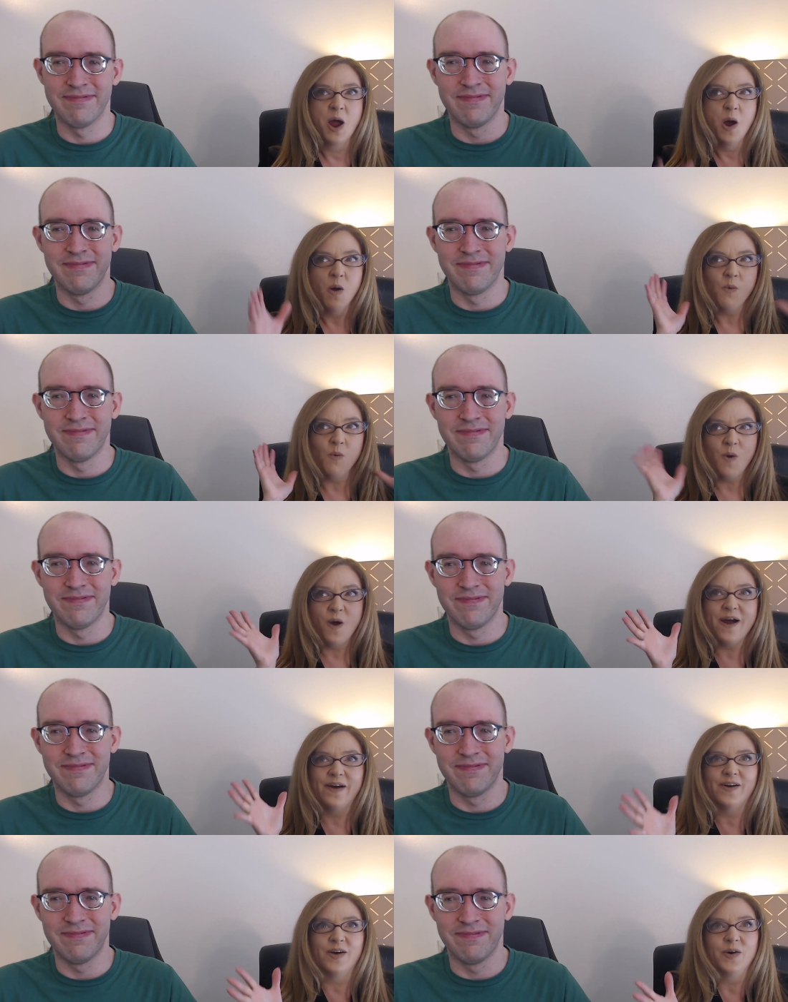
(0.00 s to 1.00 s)

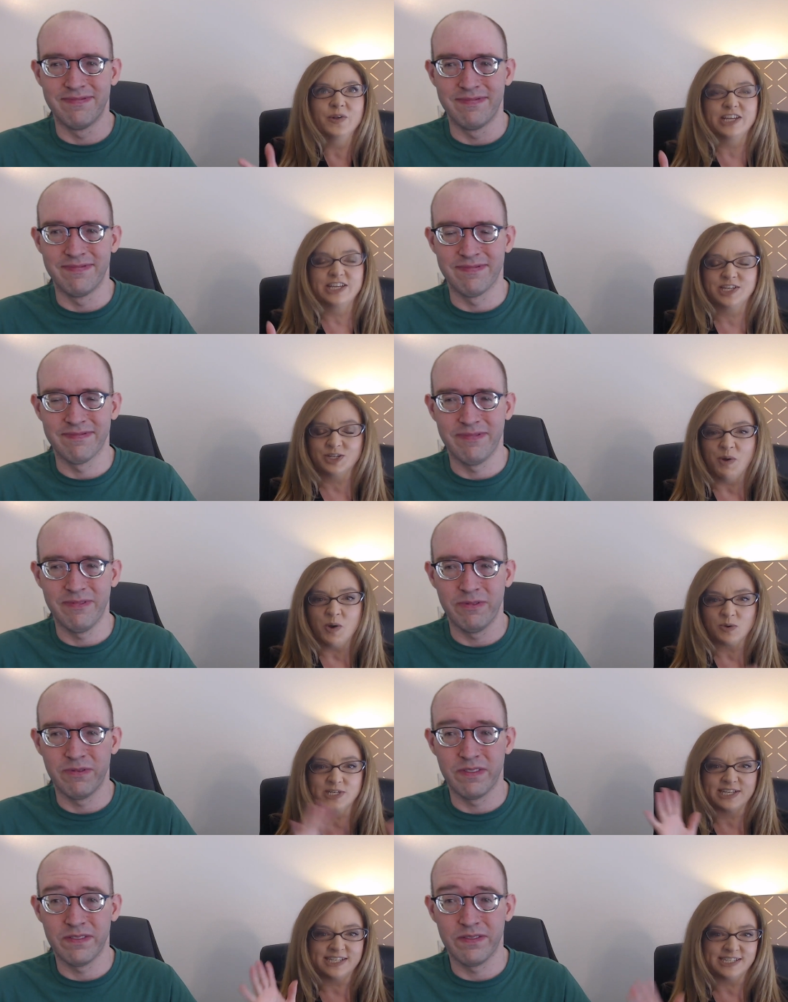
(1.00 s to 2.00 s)
Speaker 1: whoa, holy
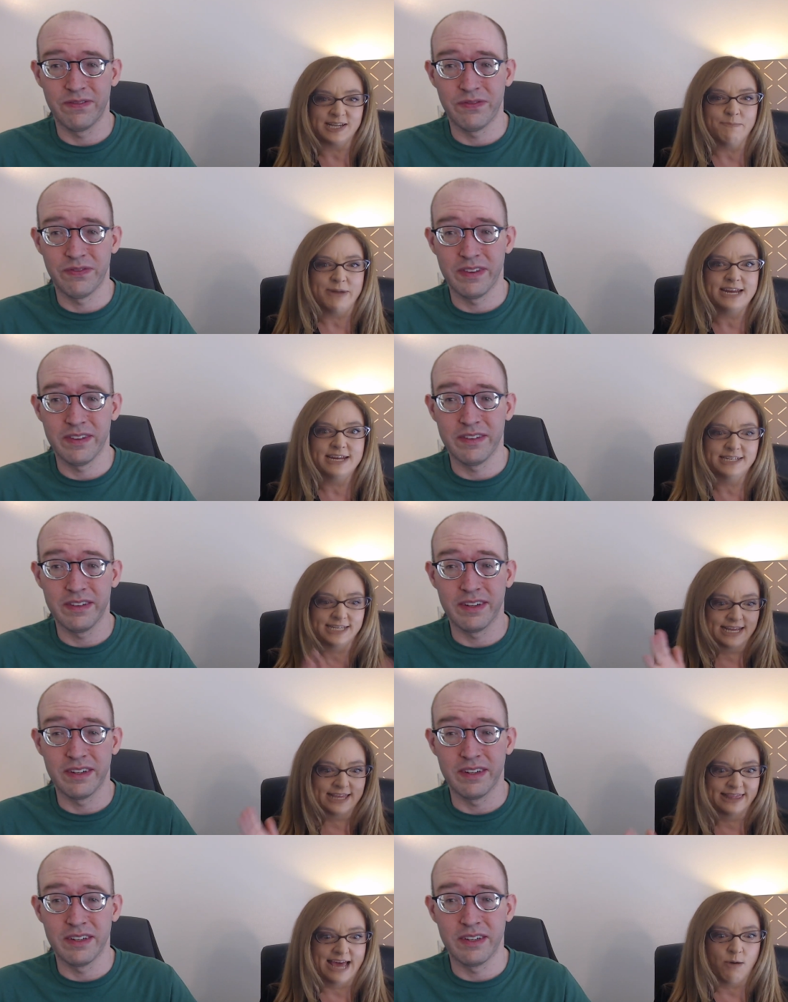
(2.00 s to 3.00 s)
smokes, this is
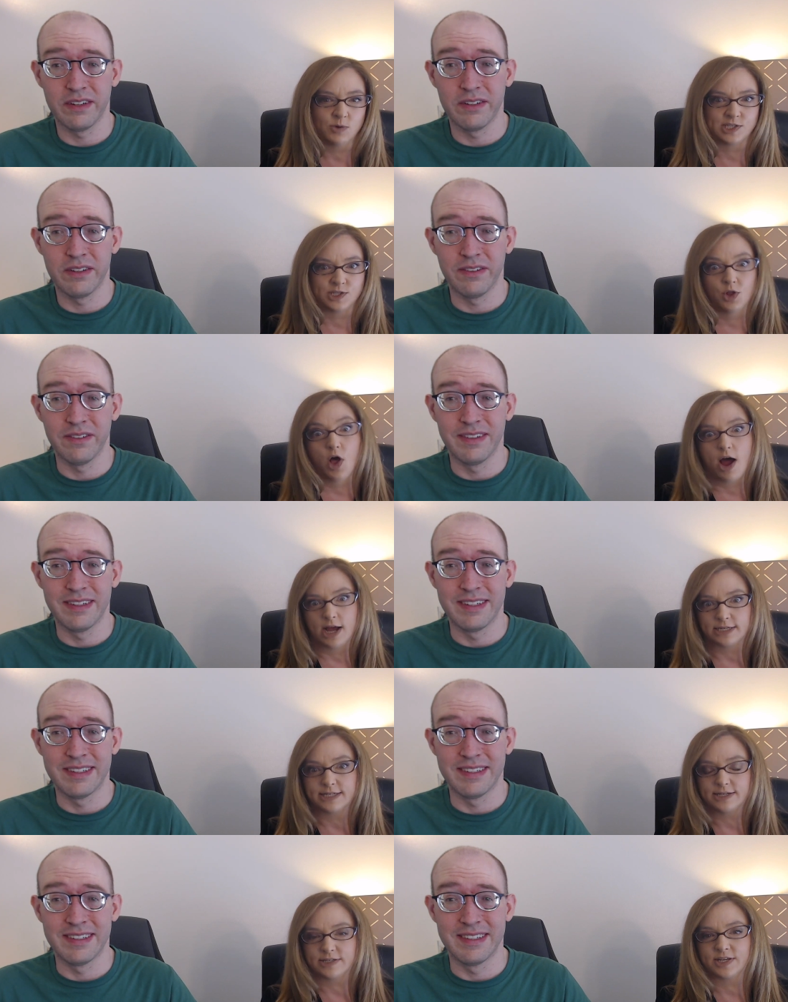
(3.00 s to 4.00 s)
amazing, and that was
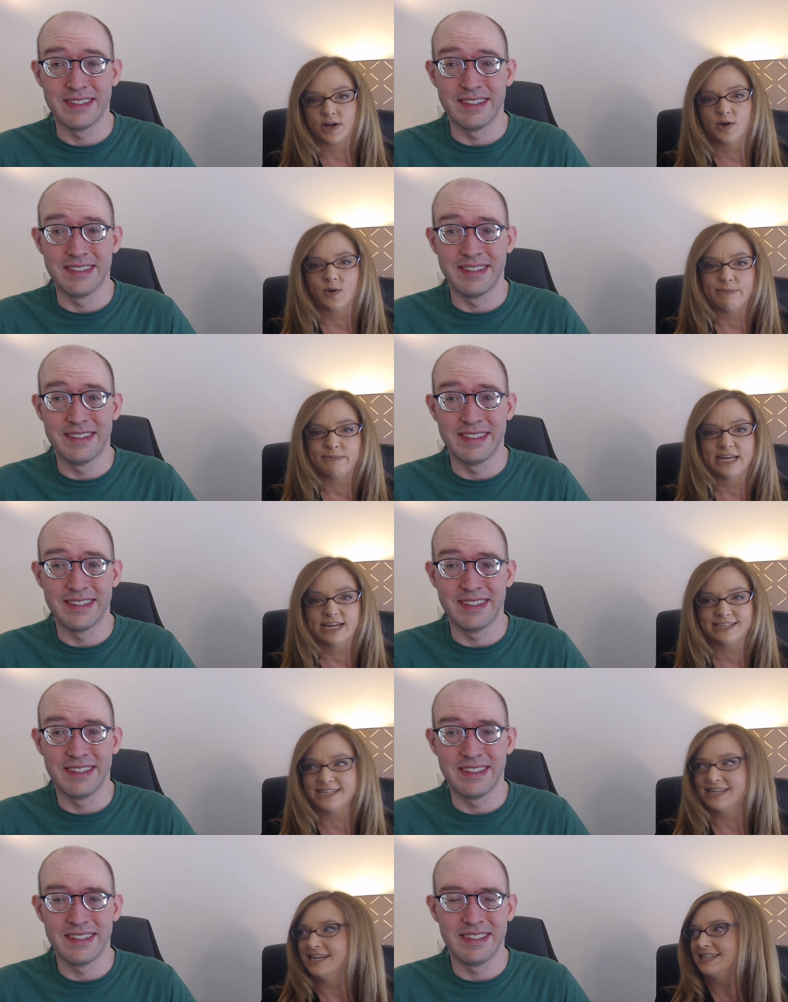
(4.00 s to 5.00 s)
Lost. So, I mean,
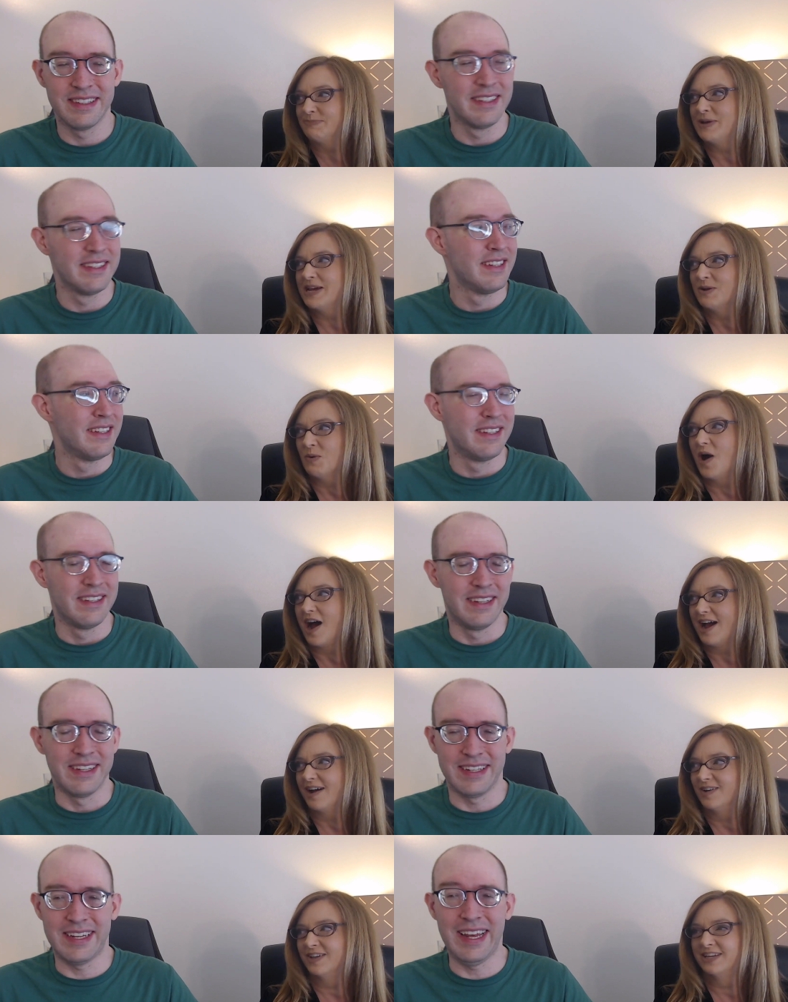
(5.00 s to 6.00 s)
it's been a
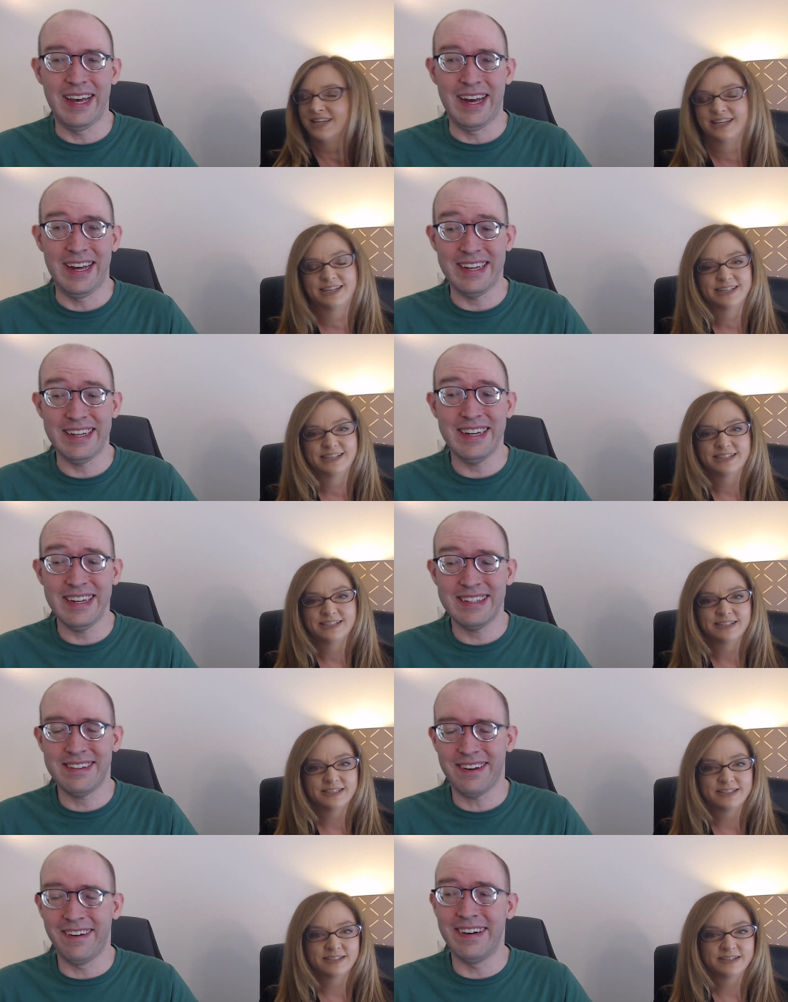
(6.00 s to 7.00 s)
while.
Speaker 2: Yeah,
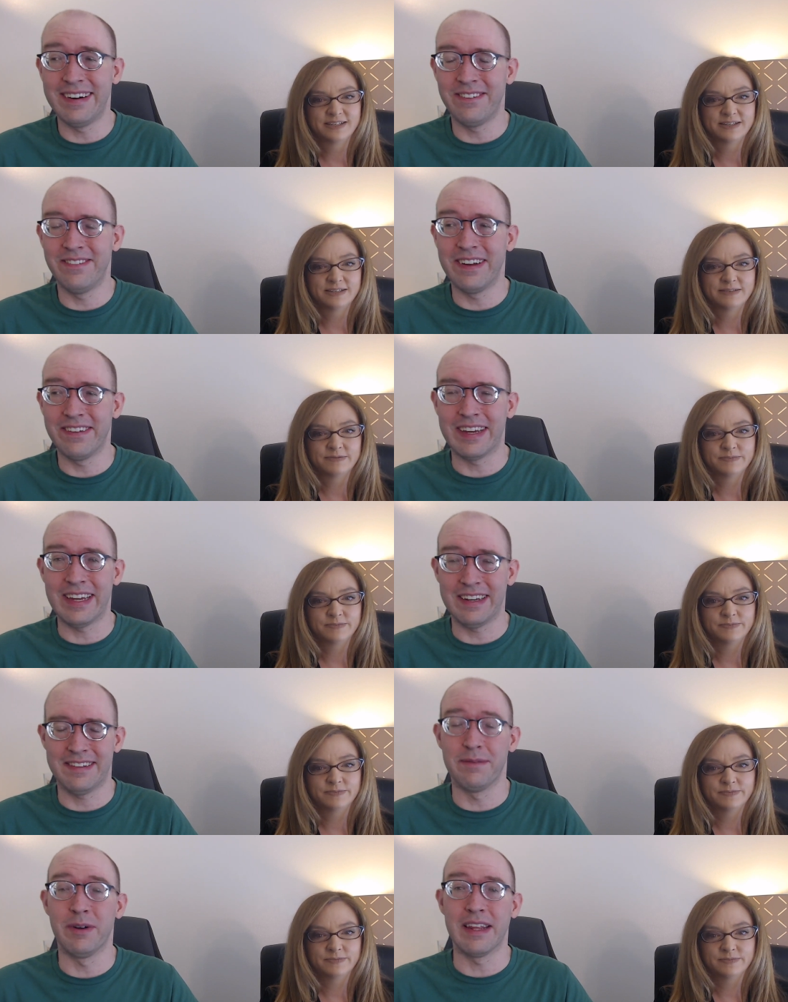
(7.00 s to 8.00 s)
it's hard to really get
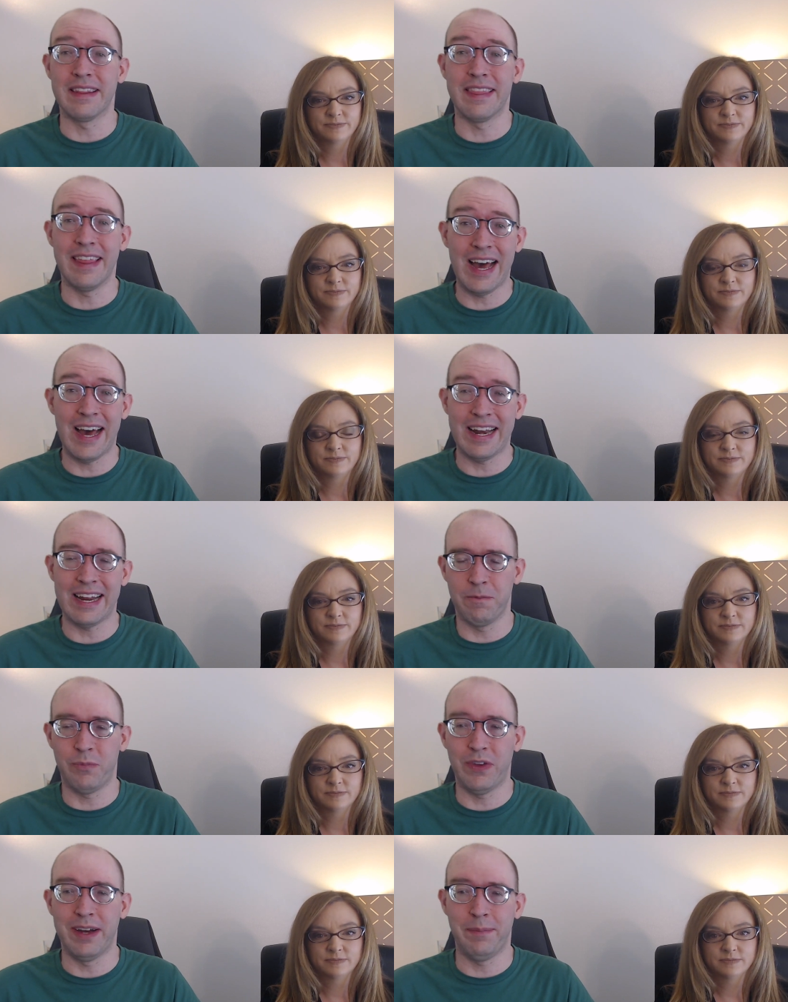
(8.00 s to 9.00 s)
somebody that
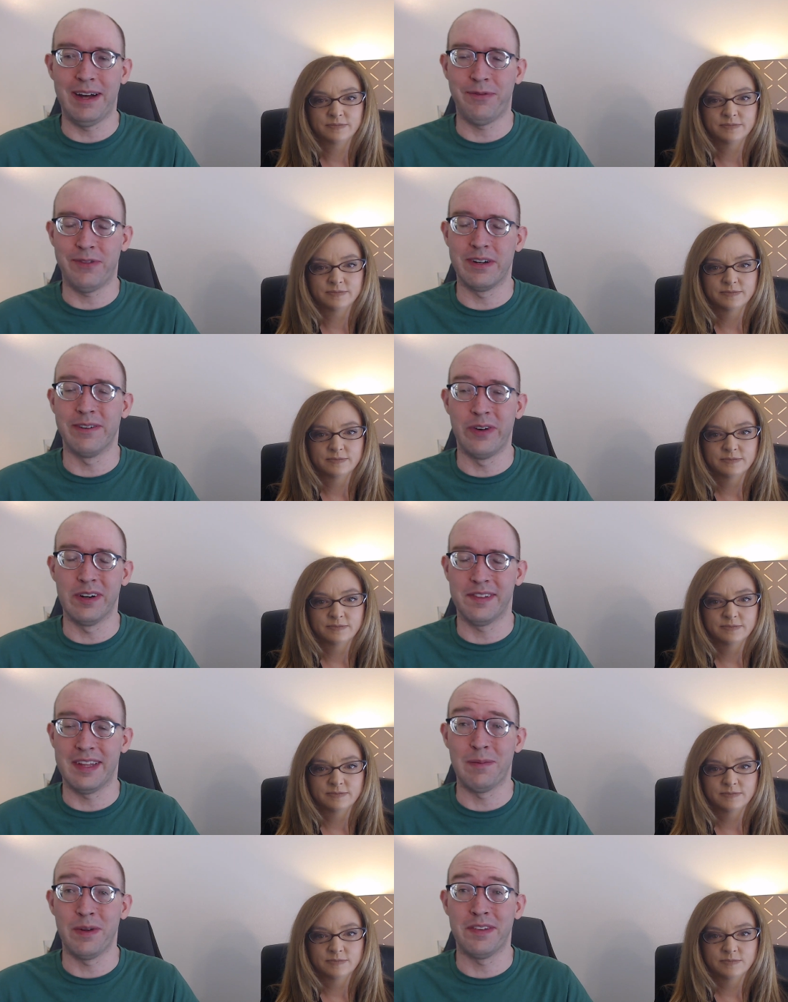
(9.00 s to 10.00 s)
amped up after your
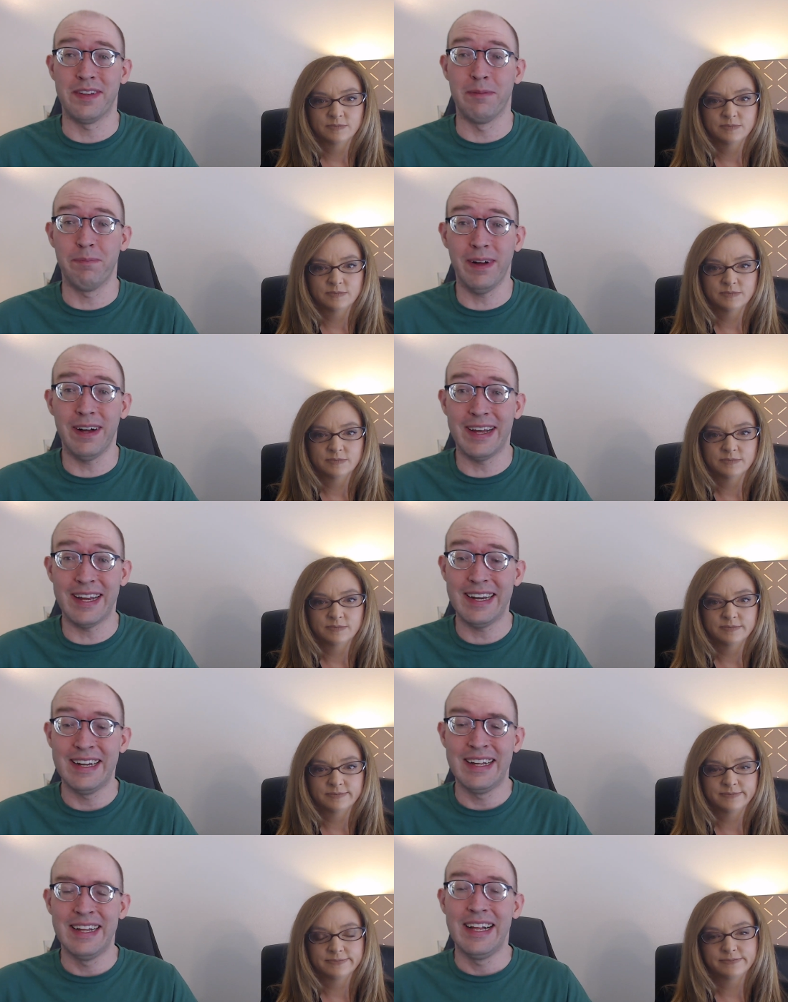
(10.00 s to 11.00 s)
first episode, but
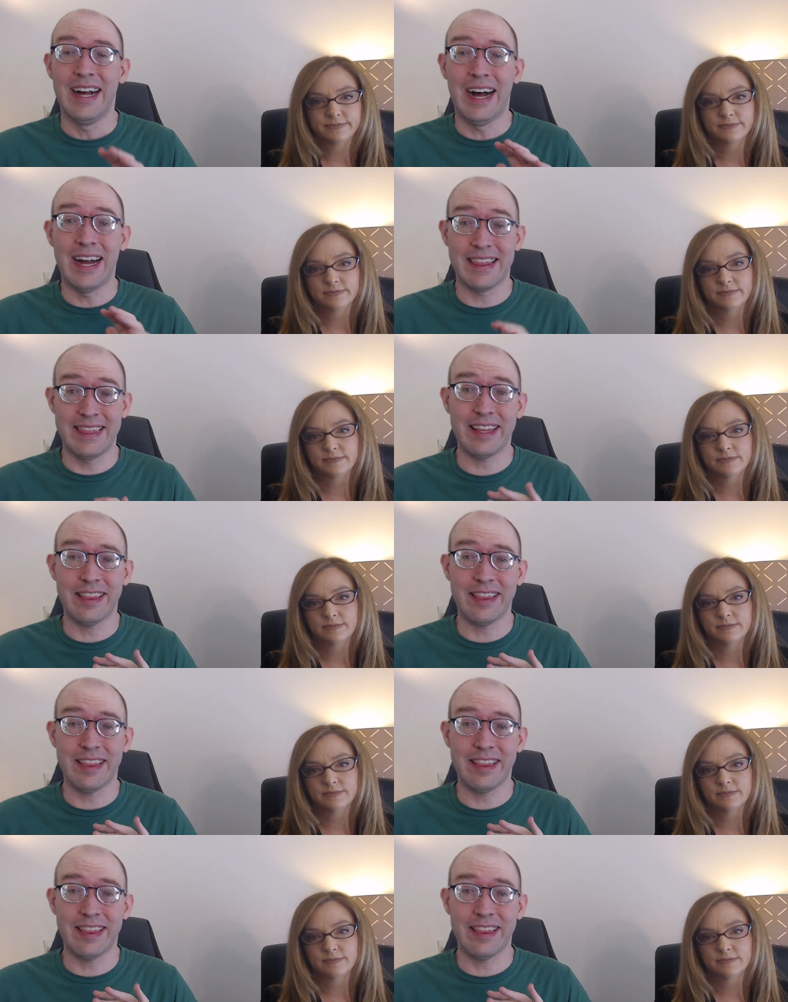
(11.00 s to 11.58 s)
I think